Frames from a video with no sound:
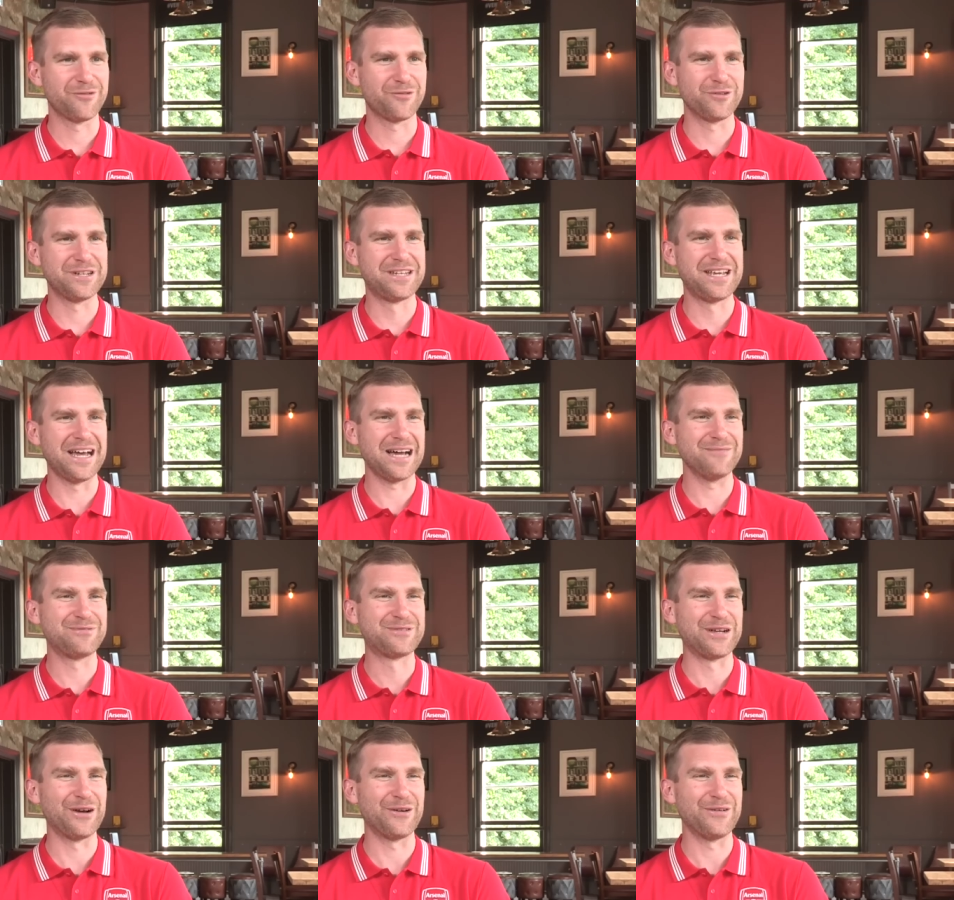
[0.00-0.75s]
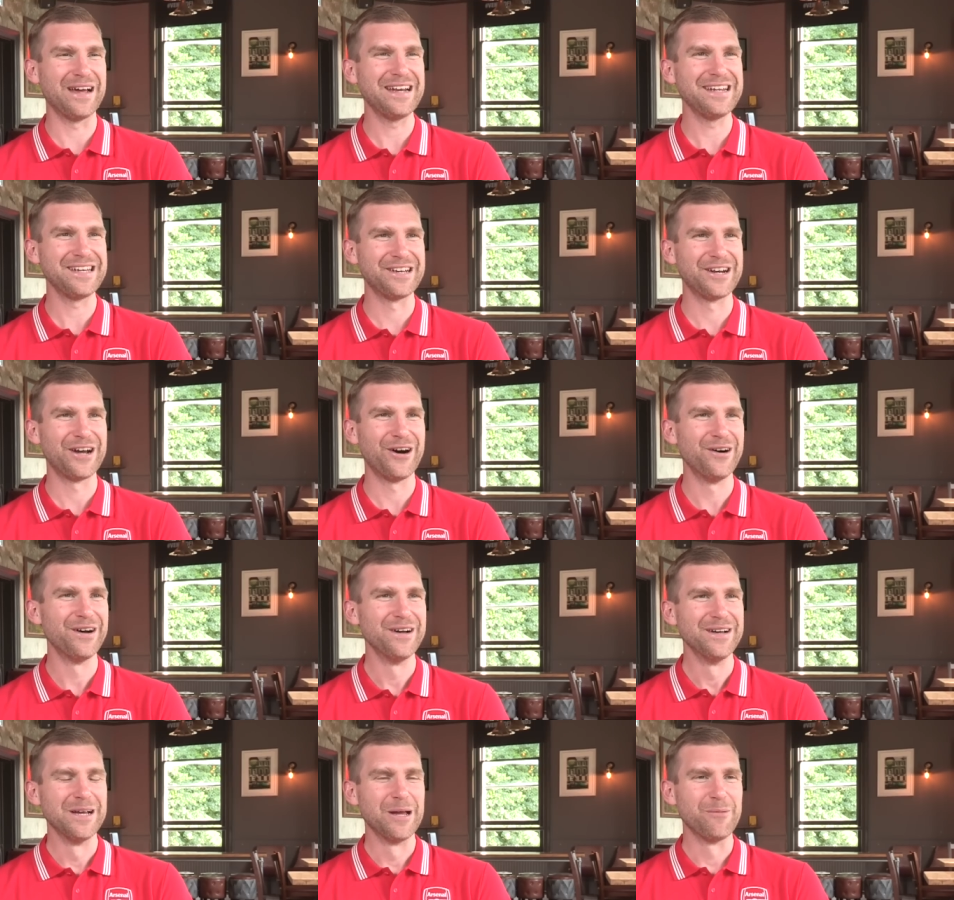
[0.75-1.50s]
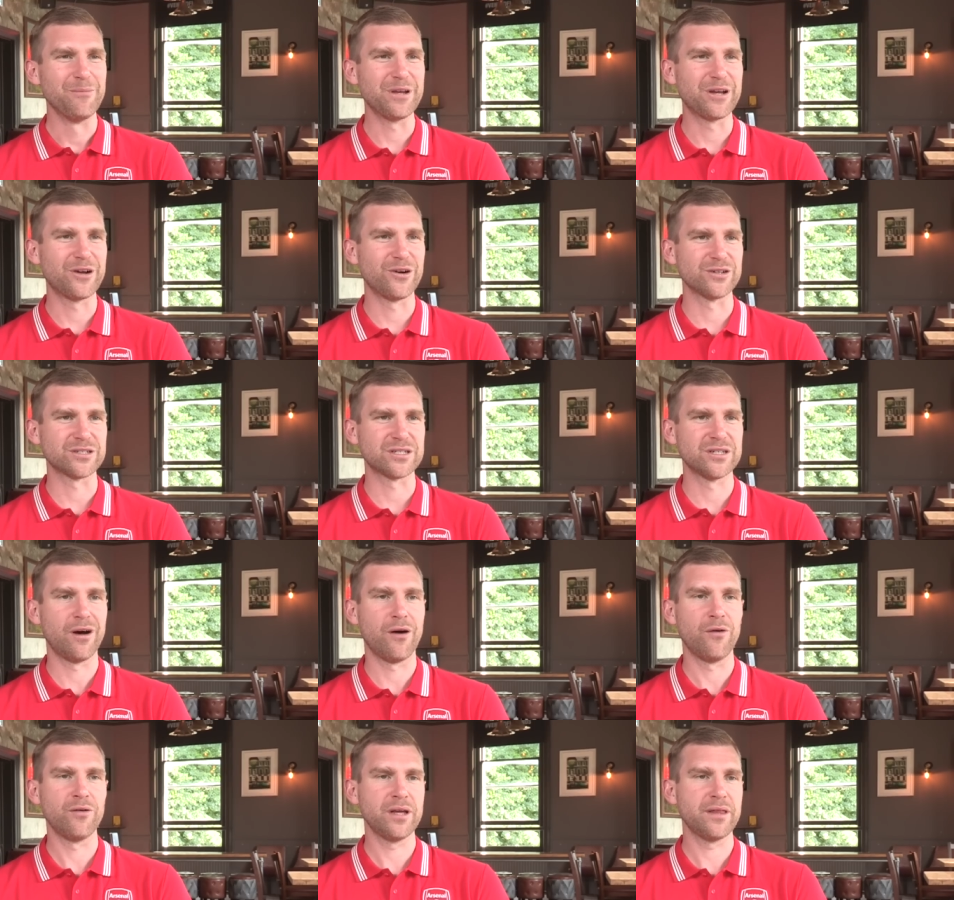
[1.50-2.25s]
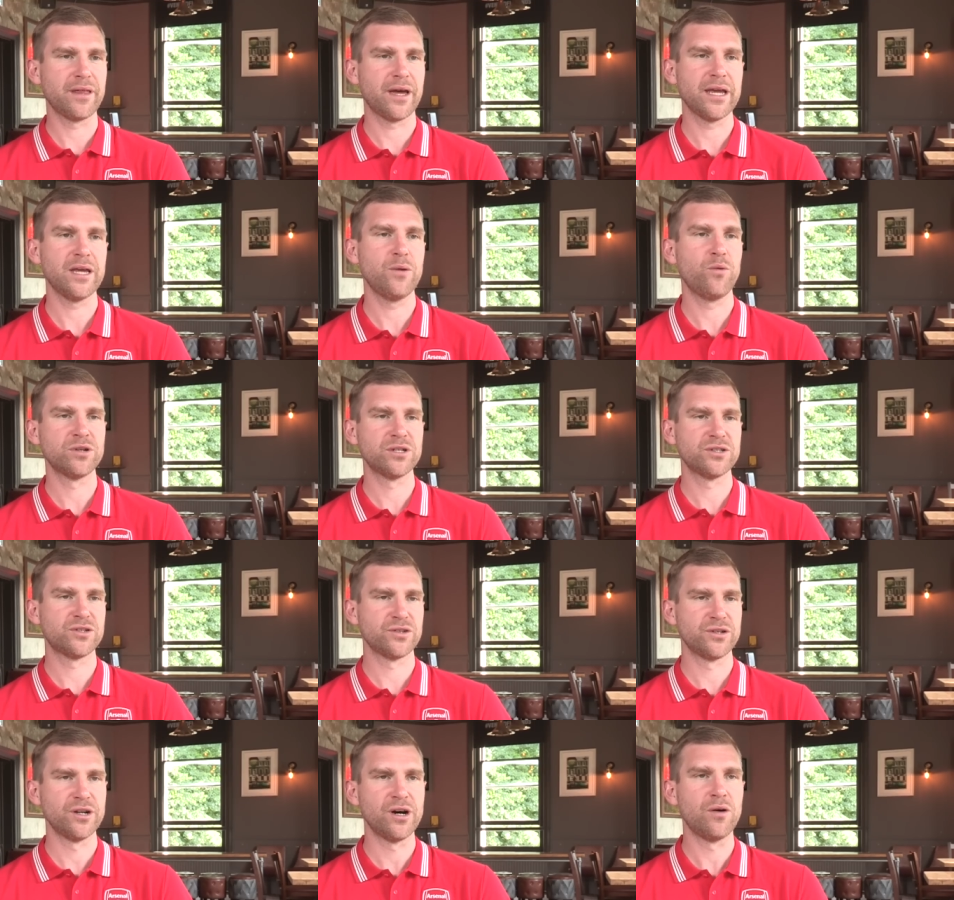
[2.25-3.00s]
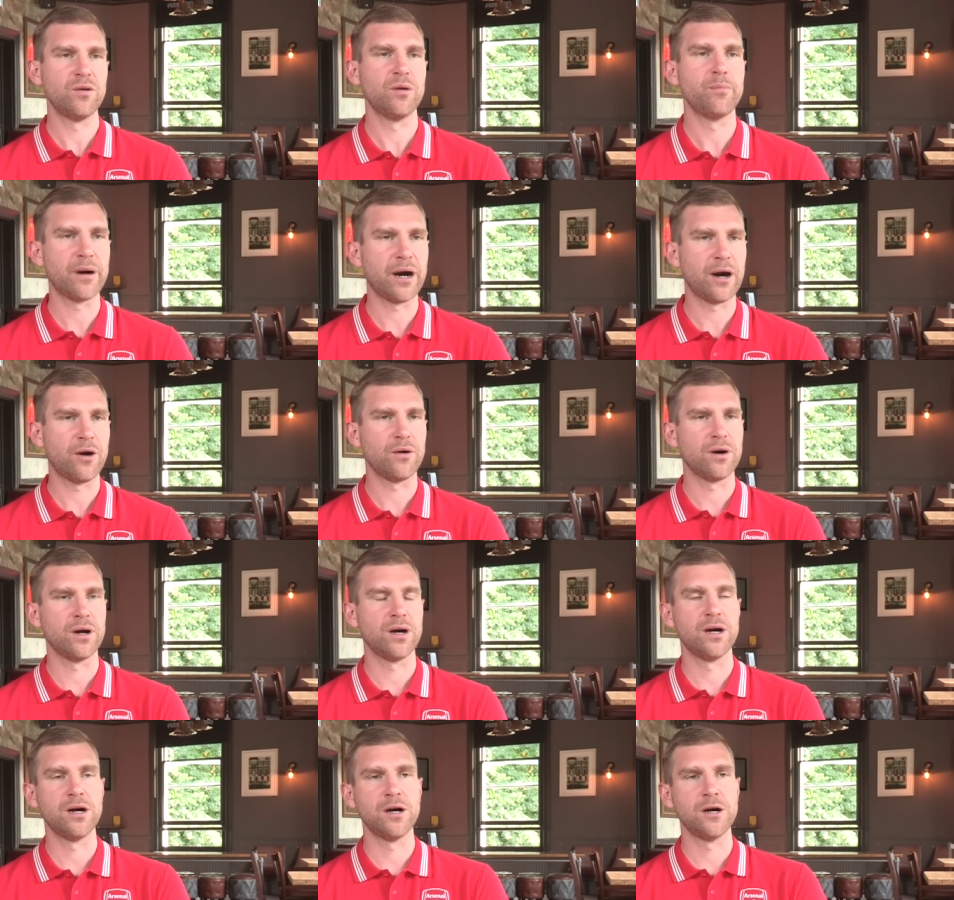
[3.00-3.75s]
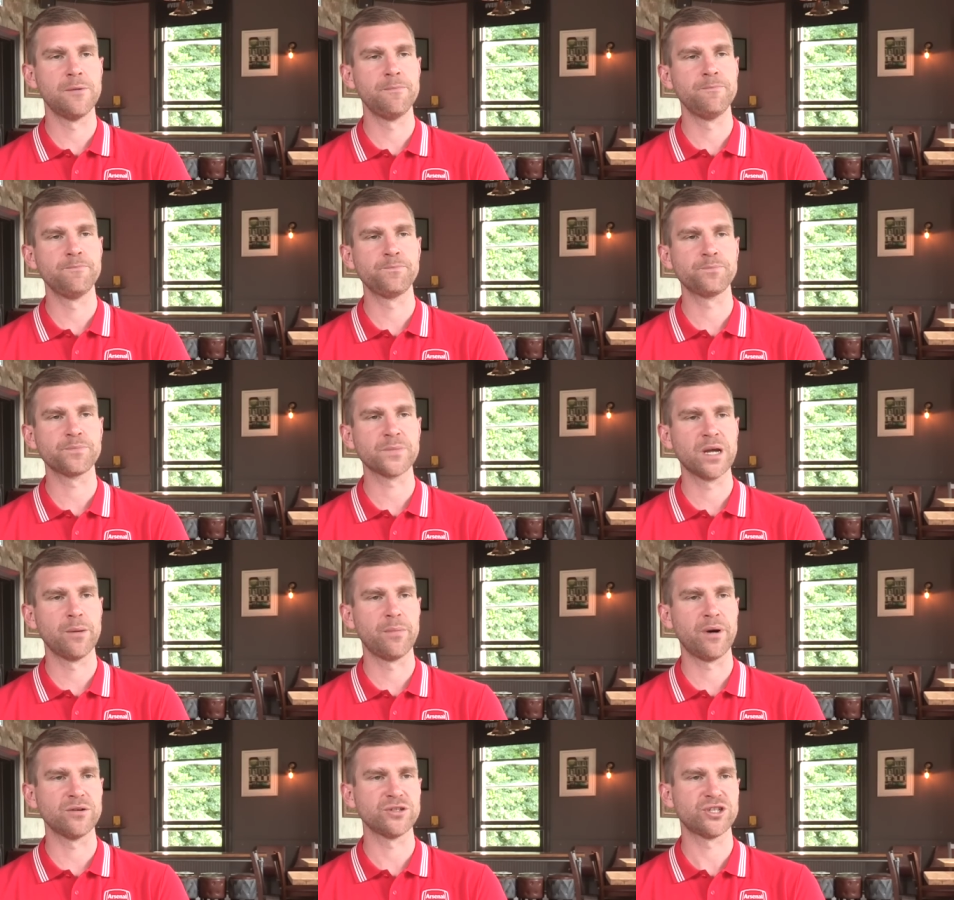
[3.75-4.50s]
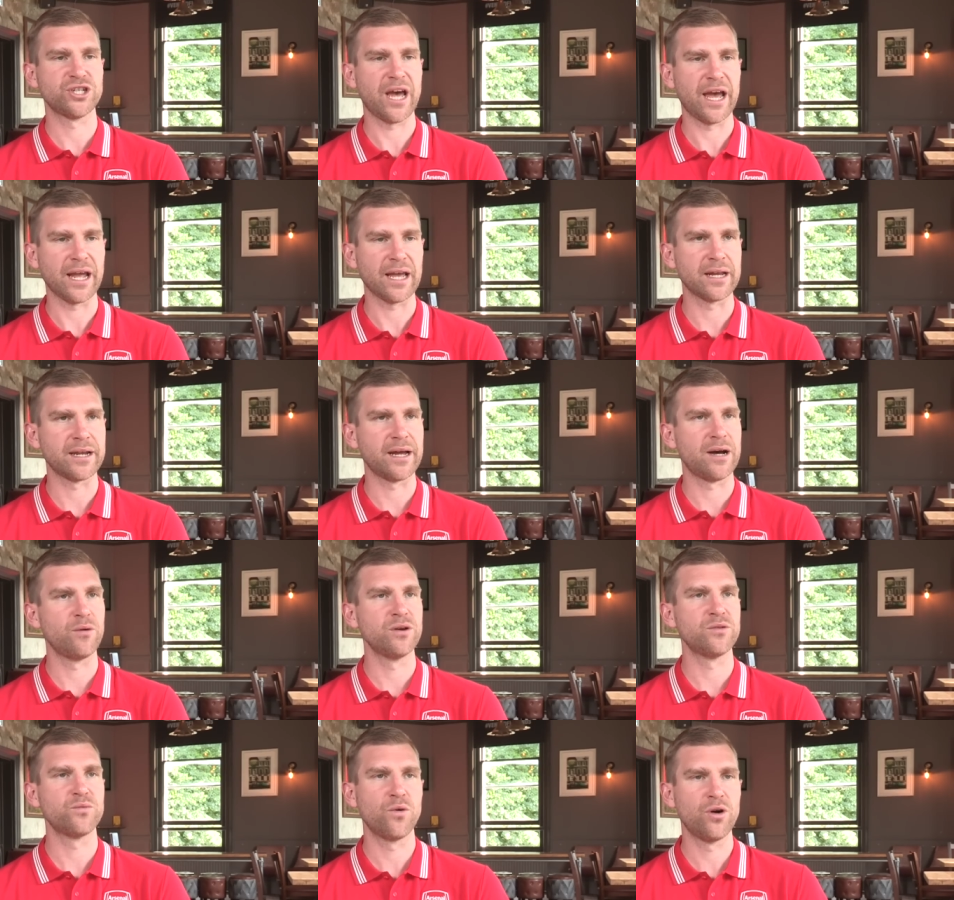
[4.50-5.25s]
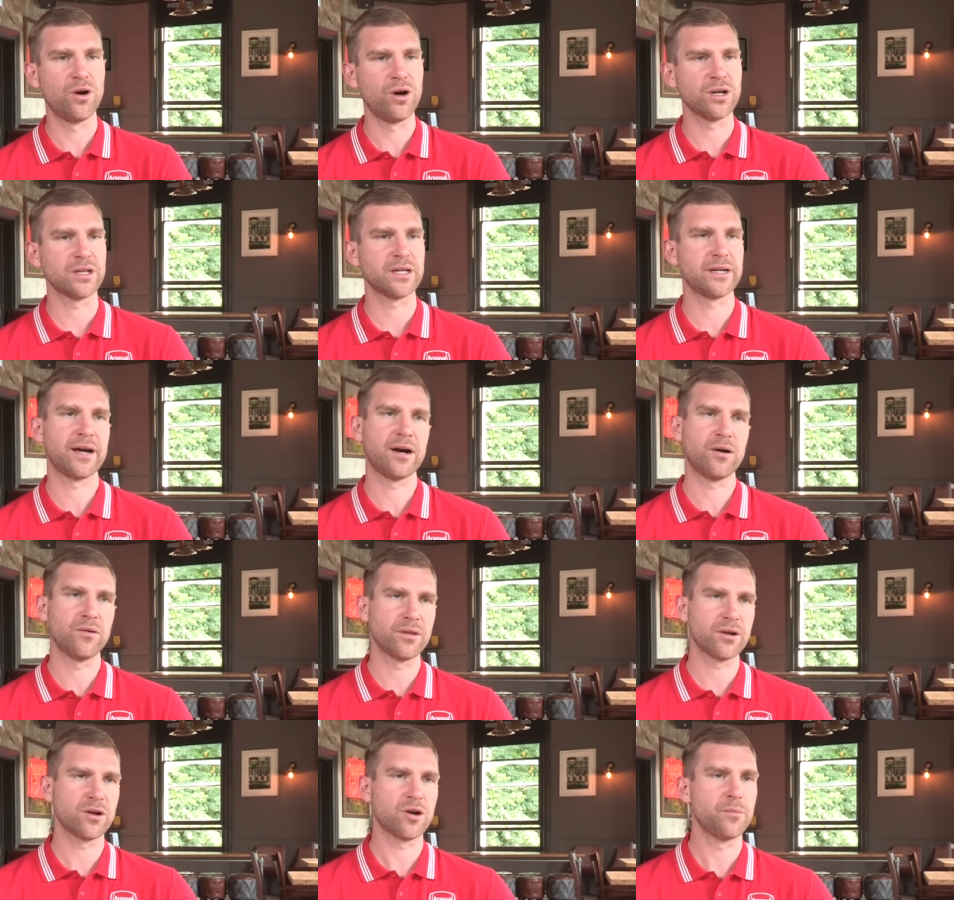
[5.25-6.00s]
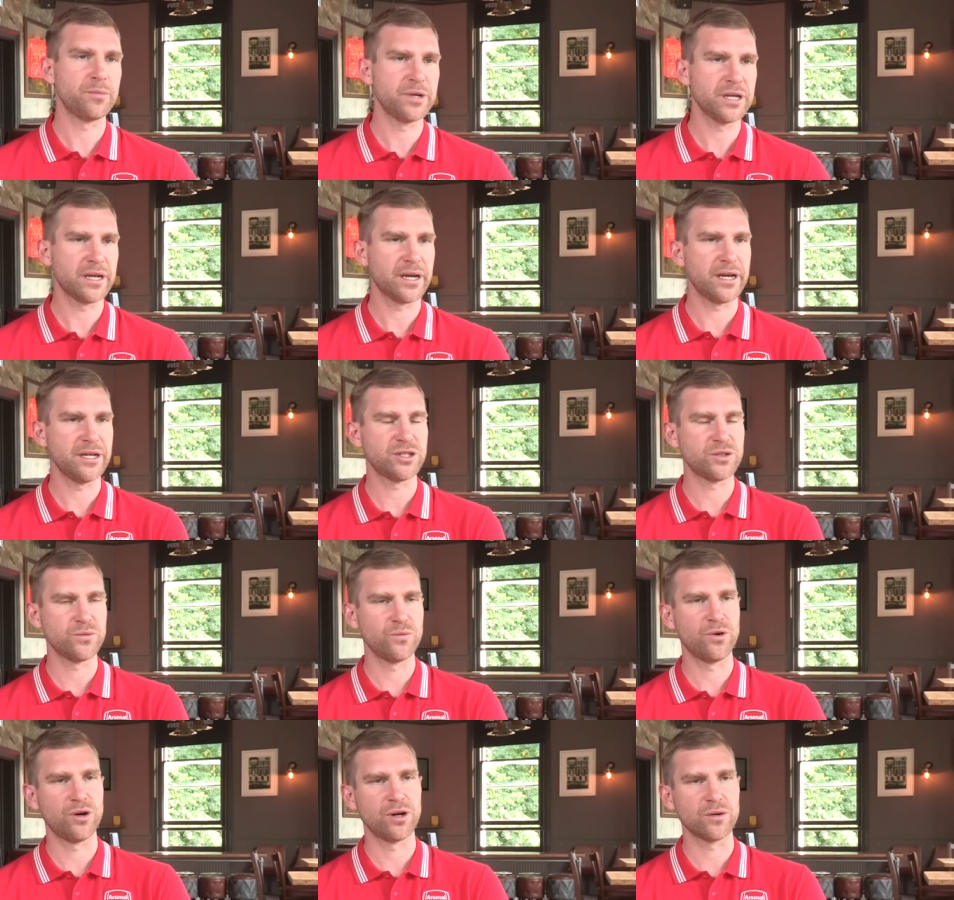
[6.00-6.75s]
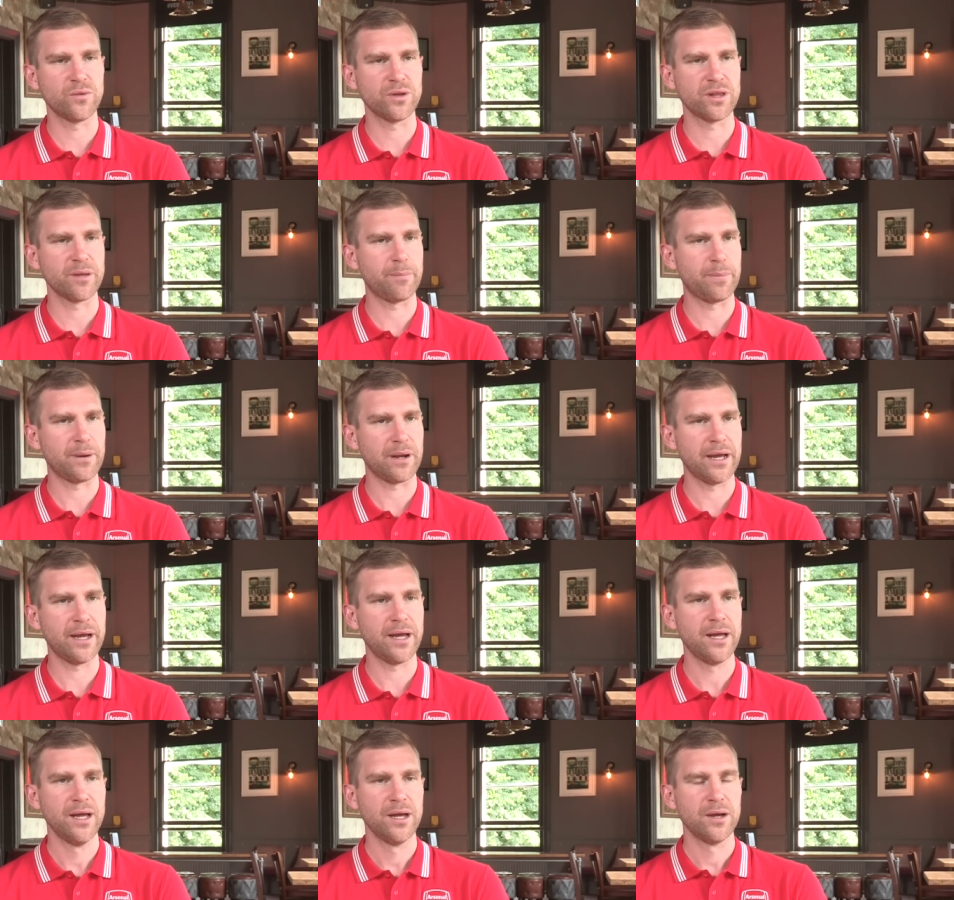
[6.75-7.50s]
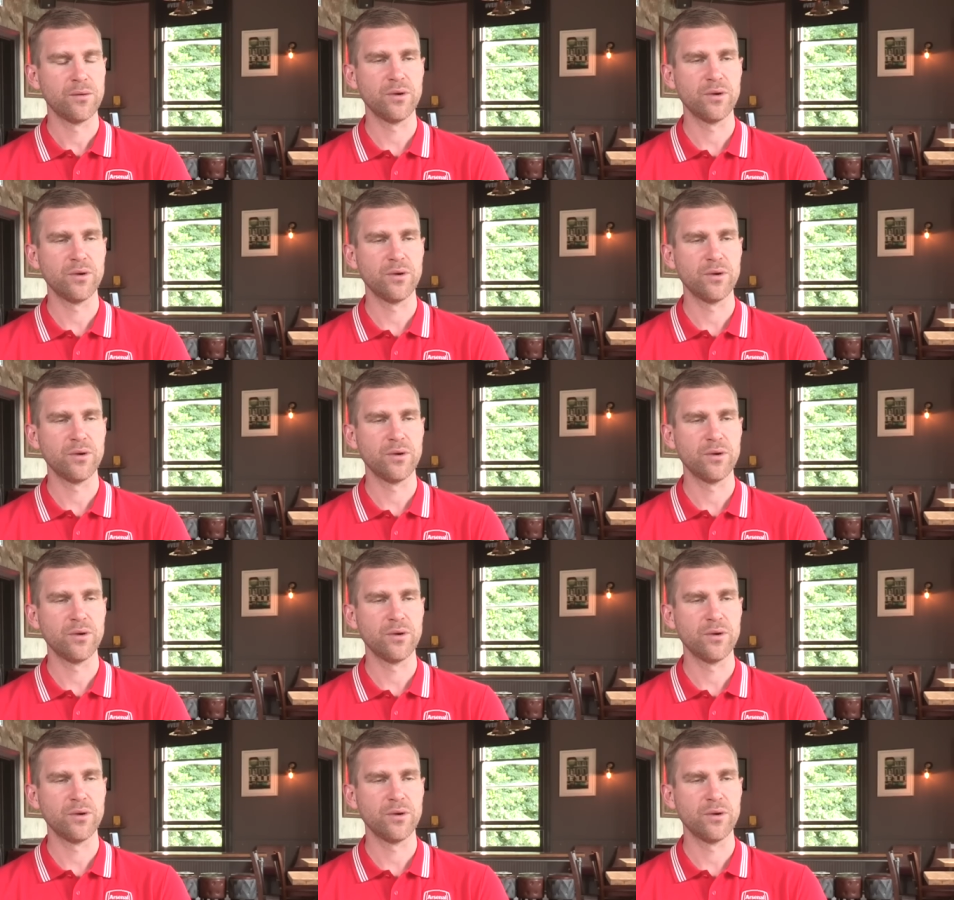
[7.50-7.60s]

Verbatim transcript: three times already, you know, because not only that he wanted to know about um, about Jack and how it worked and how the communication worked with the play,